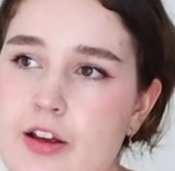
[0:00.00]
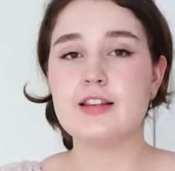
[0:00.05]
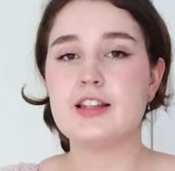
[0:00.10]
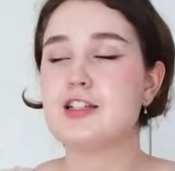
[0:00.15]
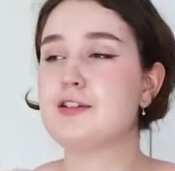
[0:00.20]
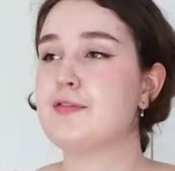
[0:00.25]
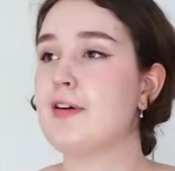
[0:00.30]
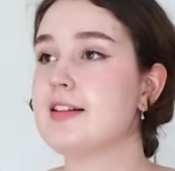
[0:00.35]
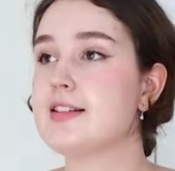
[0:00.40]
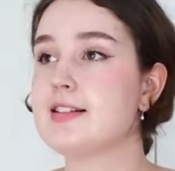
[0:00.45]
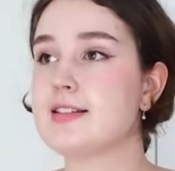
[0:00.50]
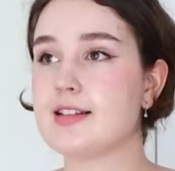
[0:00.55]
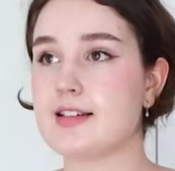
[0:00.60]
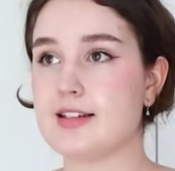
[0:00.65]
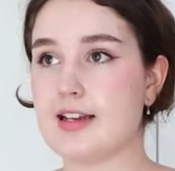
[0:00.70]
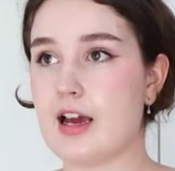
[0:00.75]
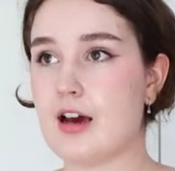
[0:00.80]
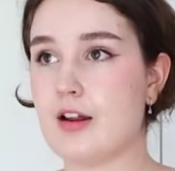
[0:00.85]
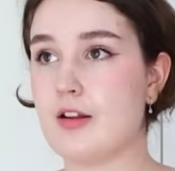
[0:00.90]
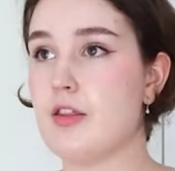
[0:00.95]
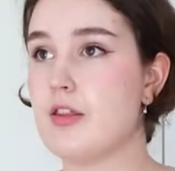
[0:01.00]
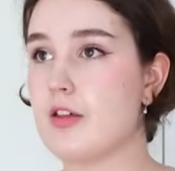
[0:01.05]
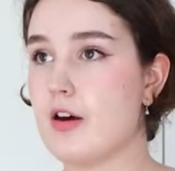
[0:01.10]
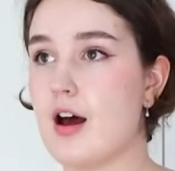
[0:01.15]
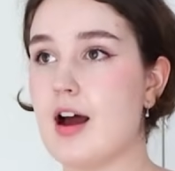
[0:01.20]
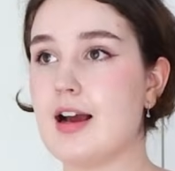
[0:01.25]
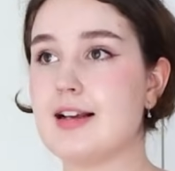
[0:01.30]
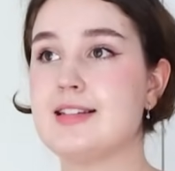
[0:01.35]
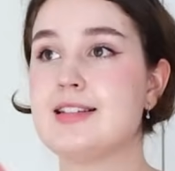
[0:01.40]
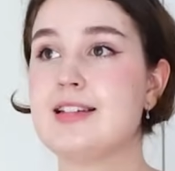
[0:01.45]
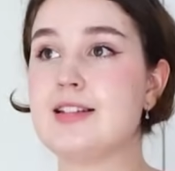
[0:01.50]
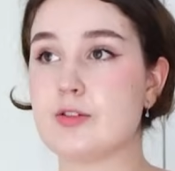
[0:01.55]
The defenses are down, the heist